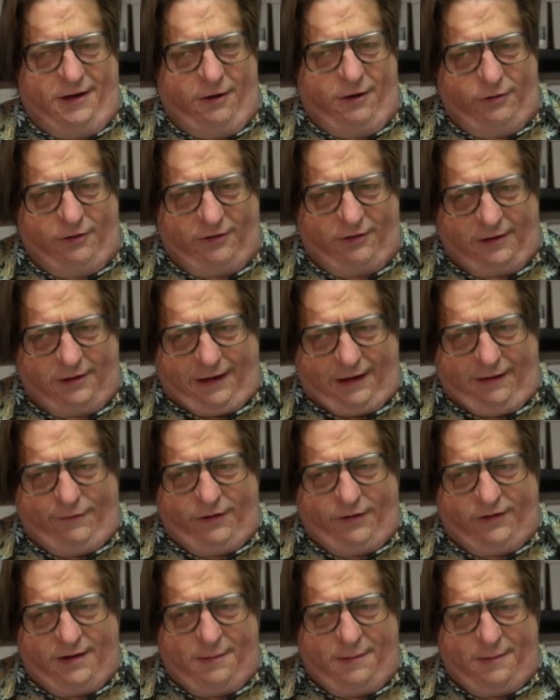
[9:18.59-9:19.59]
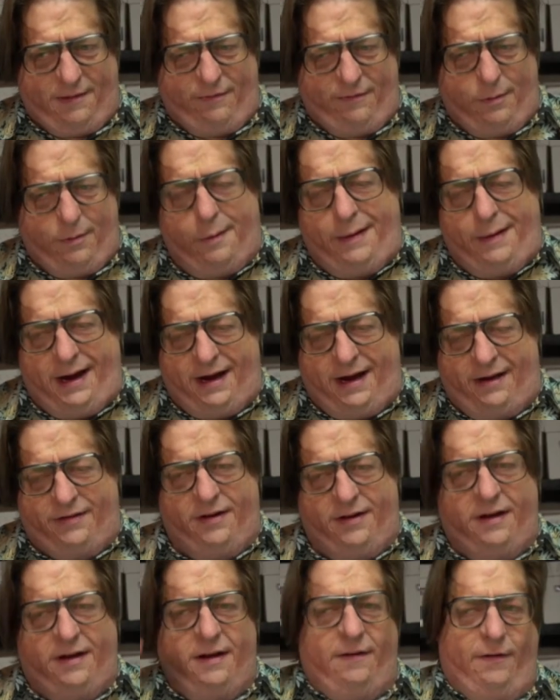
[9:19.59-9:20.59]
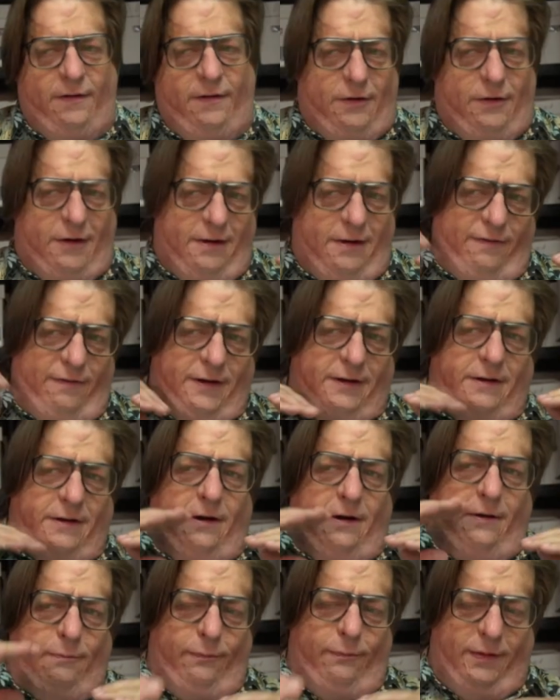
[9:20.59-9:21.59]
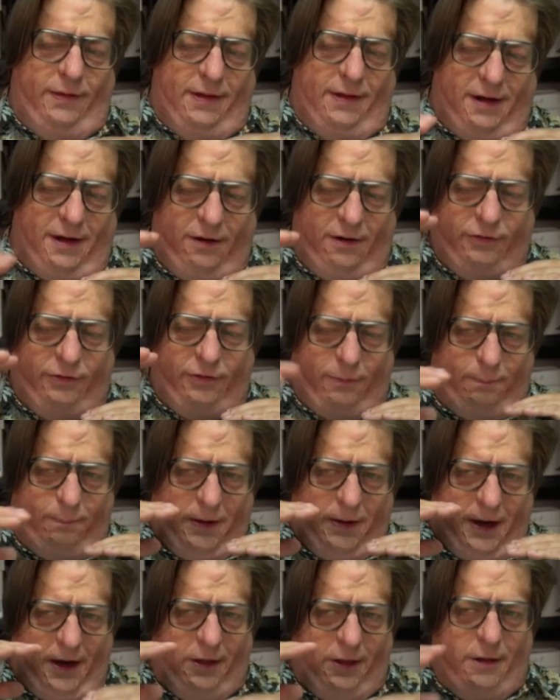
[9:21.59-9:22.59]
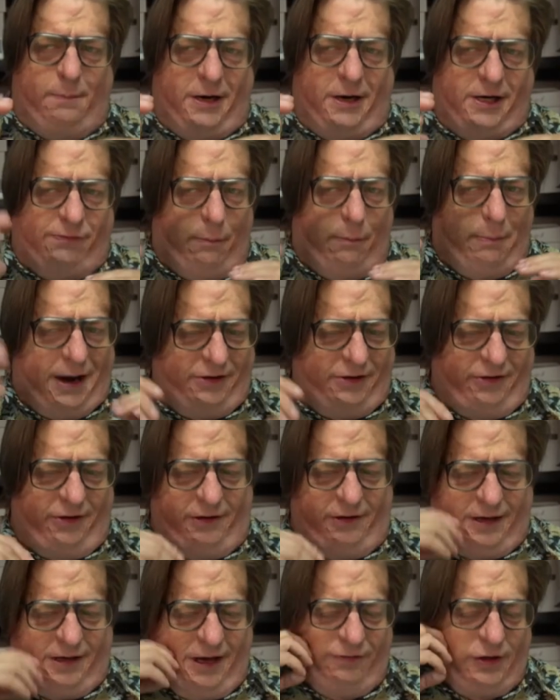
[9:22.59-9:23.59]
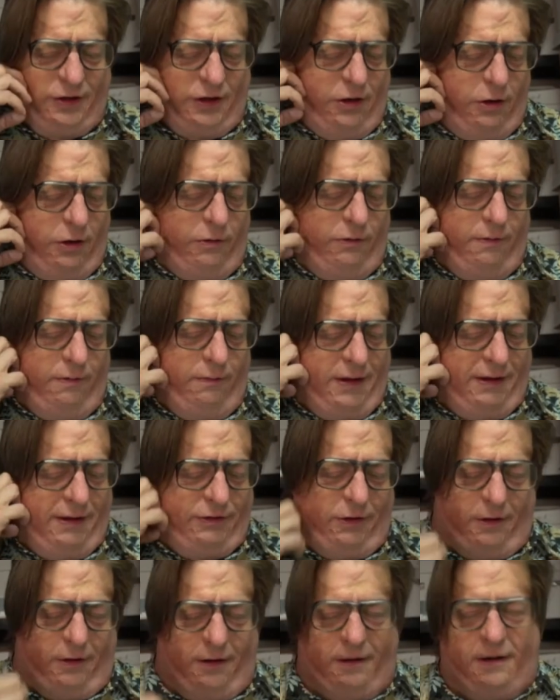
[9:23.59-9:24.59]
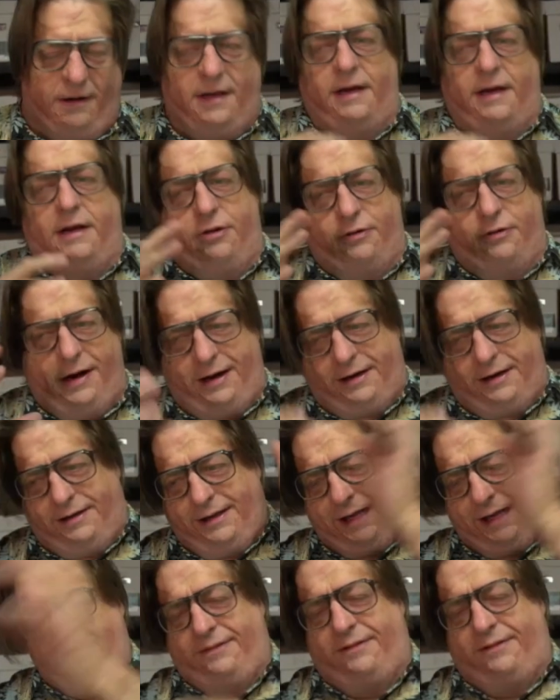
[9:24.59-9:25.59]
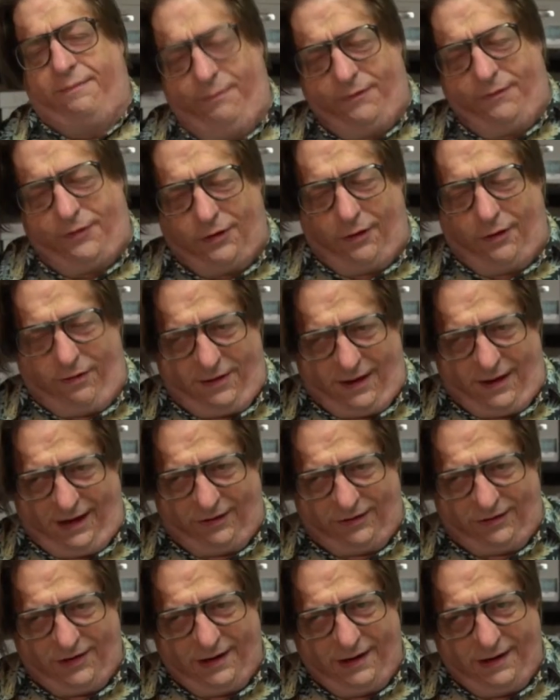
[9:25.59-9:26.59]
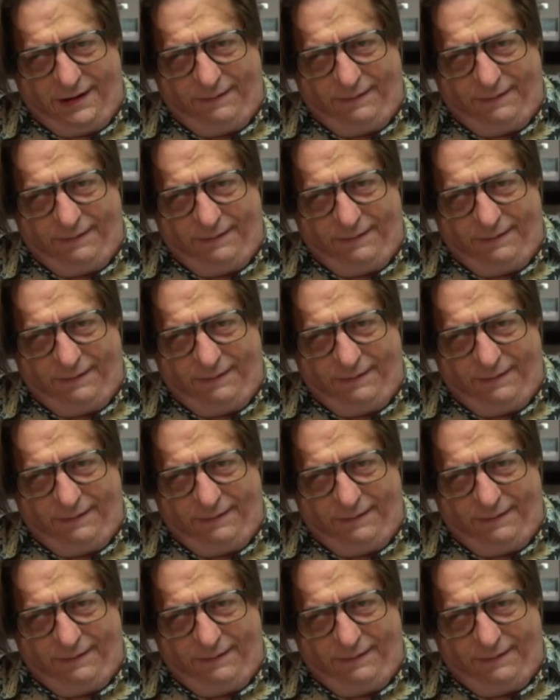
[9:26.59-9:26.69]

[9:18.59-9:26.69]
You know, she's looking for someone from her past, trying to figure out also other parts of her past that are left to her, trying to collect certain things.